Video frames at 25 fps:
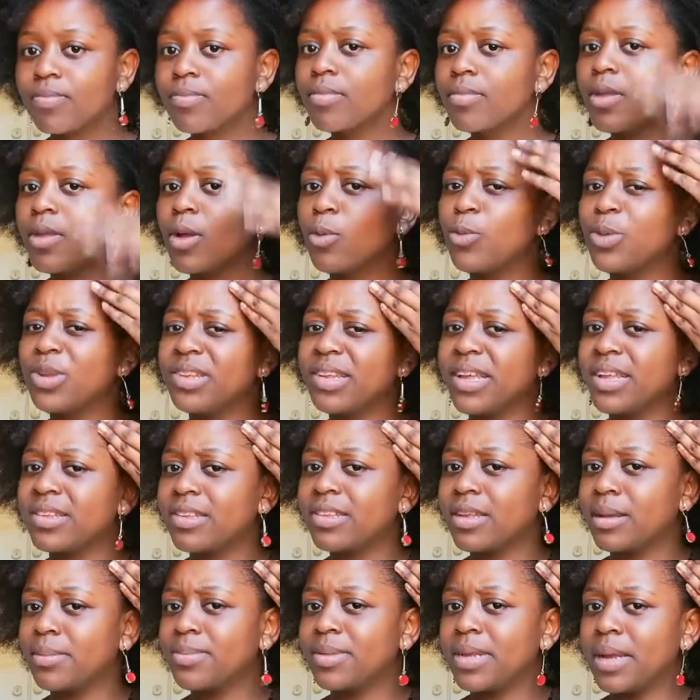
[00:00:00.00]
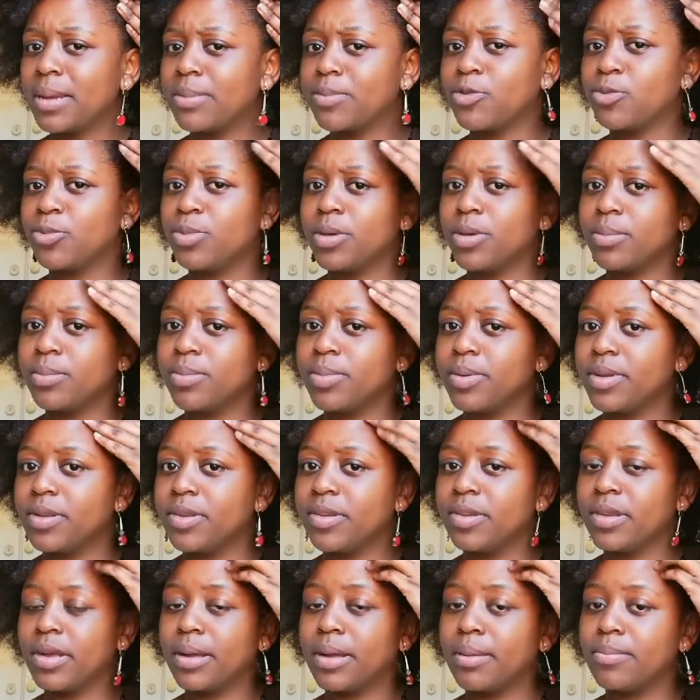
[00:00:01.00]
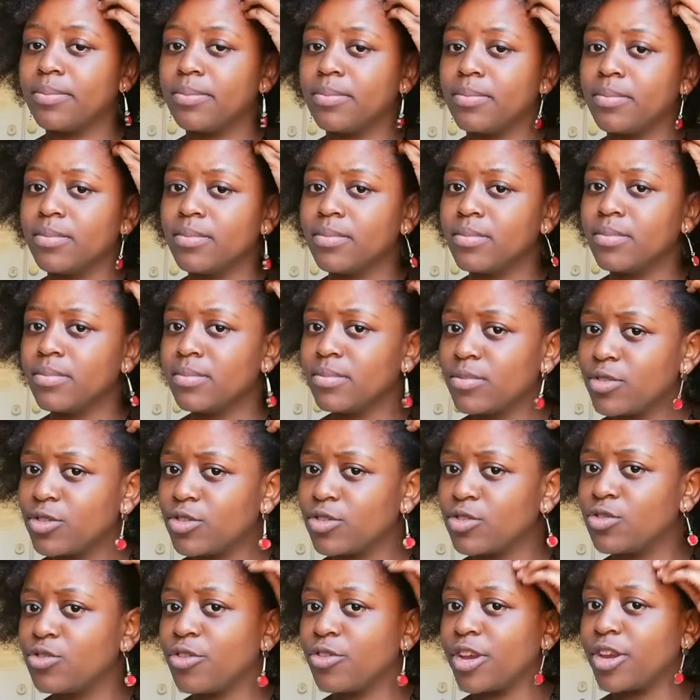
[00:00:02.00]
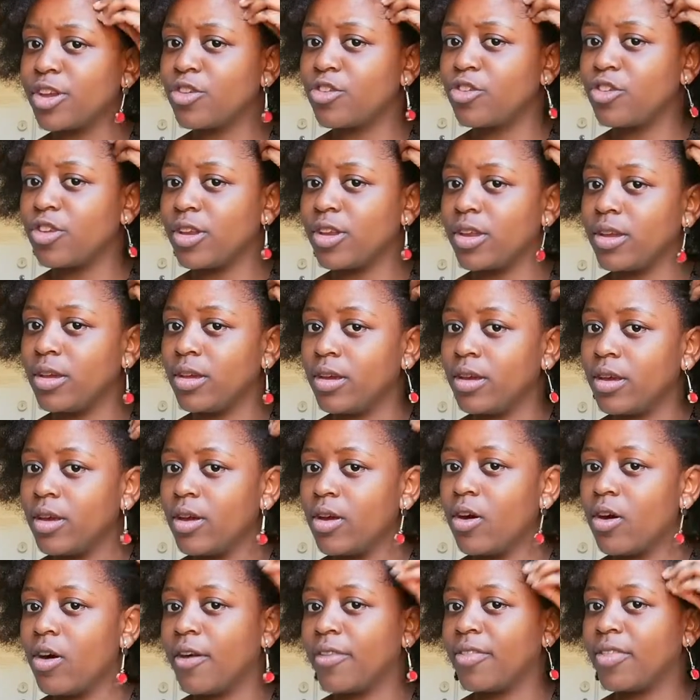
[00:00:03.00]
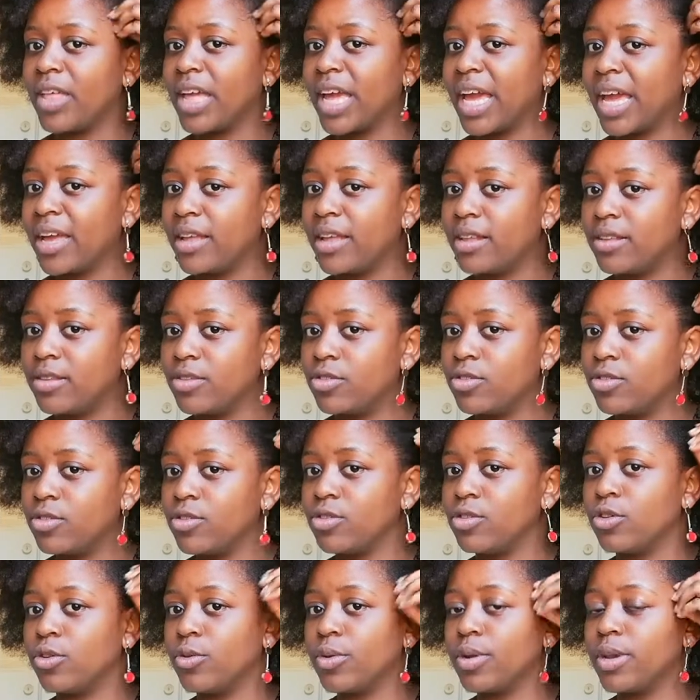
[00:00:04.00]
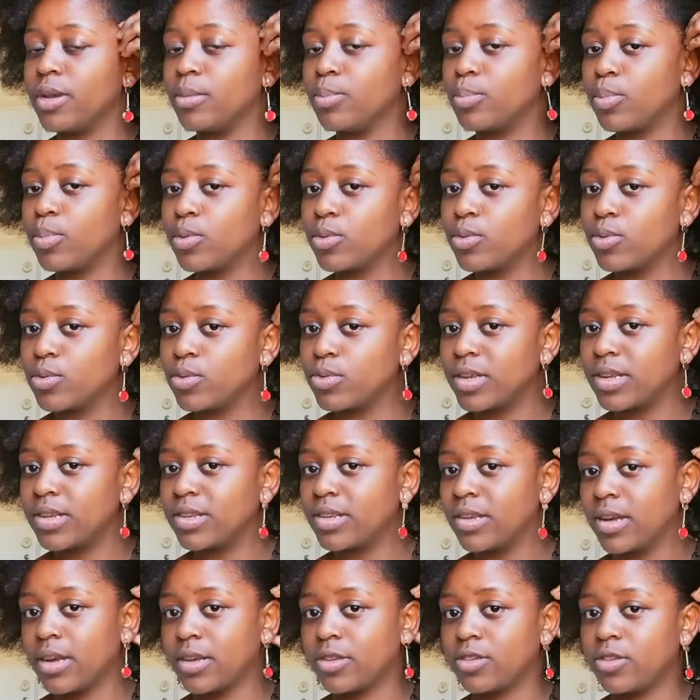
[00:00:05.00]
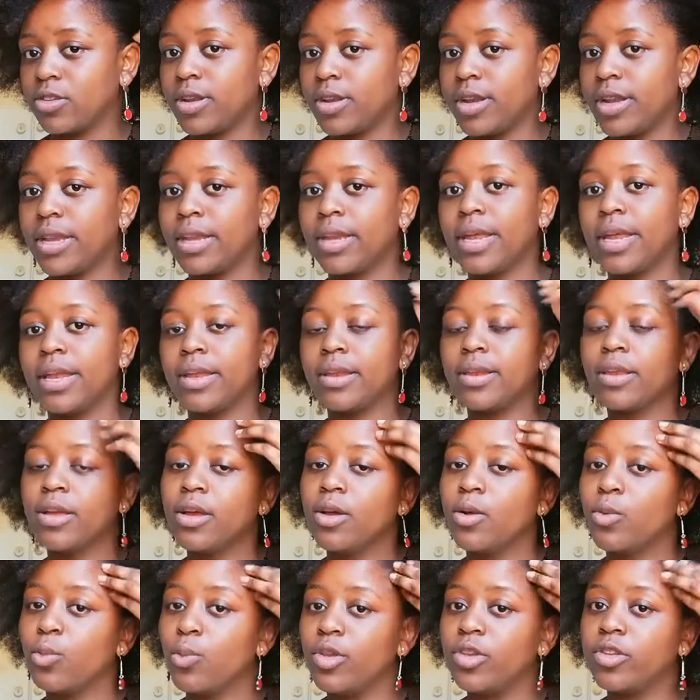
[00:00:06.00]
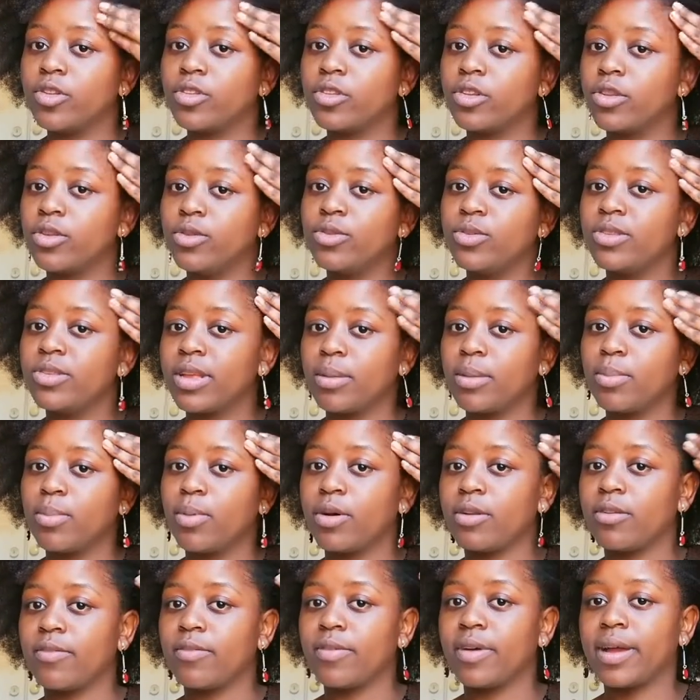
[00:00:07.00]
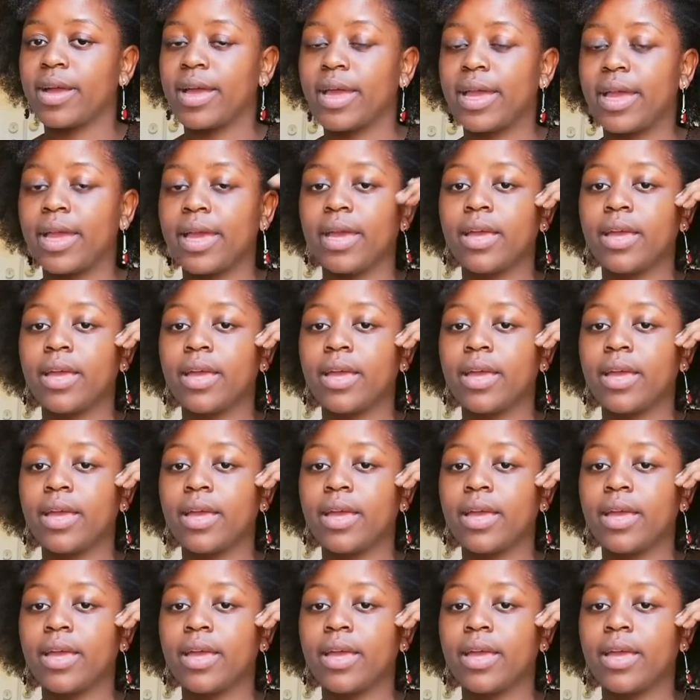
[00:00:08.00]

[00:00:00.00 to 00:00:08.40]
we tend sometimes to be a bit stretchy on the ends, and it pulls and tugs on it, and we just lose that part of our hair.